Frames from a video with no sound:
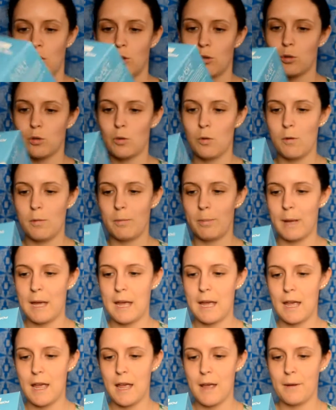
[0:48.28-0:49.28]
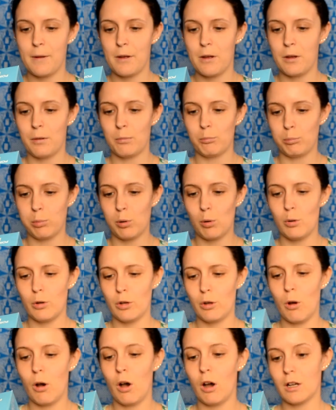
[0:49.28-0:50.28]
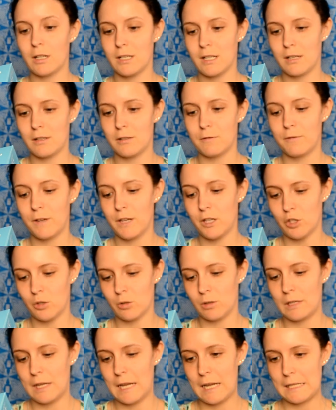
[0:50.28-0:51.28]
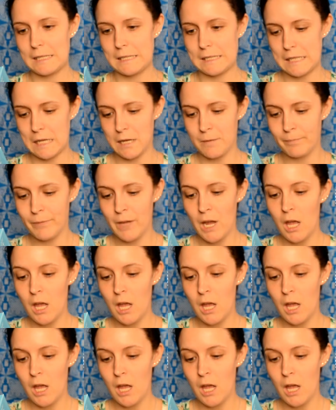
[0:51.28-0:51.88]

Sorbet Pour Your Heart Out Facial Cleanser.